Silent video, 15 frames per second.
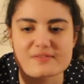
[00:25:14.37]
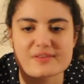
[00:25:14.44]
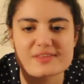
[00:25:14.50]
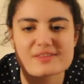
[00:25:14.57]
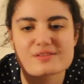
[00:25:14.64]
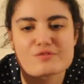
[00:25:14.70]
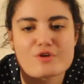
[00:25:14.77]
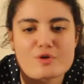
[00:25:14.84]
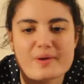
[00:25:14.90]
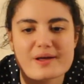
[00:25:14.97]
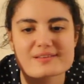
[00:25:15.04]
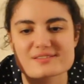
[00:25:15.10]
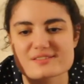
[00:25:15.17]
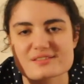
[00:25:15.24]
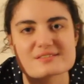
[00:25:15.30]
And then the
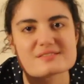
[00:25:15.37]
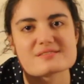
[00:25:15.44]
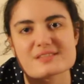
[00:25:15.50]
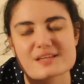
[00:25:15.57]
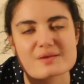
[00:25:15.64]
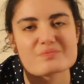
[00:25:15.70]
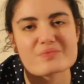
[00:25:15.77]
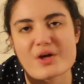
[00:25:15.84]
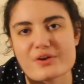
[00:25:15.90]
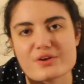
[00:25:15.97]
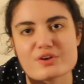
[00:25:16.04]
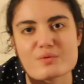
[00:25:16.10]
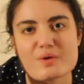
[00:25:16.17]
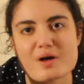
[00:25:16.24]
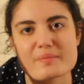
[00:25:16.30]
romance, just
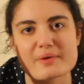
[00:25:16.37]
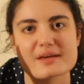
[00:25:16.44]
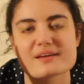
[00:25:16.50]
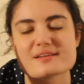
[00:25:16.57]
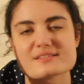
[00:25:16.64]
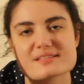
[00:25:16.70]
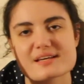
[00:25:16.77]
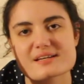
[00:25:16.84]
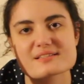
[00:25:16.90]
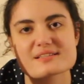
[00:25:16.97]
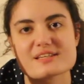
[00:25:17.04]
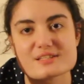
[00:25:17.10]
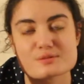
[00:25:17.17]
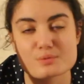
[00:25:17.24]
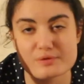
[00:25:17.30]
underwhelming. Sex
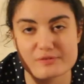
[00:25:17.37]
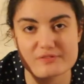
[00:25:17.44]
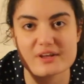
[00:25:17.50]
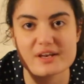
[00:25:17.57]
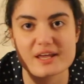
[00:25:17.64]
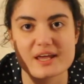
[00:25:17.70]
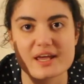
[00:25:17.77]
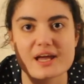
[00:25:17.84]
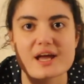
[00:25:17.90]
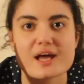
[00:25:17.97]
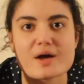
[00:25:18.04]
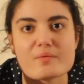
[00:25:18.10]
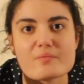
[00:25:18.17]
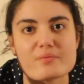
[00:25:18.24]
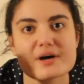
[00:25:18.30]
scenes were funny,
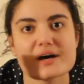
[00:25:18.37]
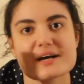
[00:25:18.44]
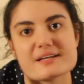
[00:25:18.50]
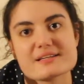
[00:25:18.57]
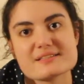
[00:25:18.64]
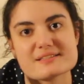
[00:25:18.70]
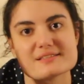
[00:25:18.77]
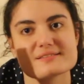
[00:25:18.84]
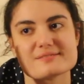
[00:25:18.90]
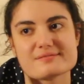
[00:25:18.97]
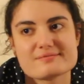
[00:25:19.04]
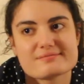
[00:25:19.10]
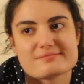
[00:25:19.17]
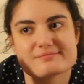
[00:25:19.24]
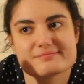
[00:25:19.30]
but I didn't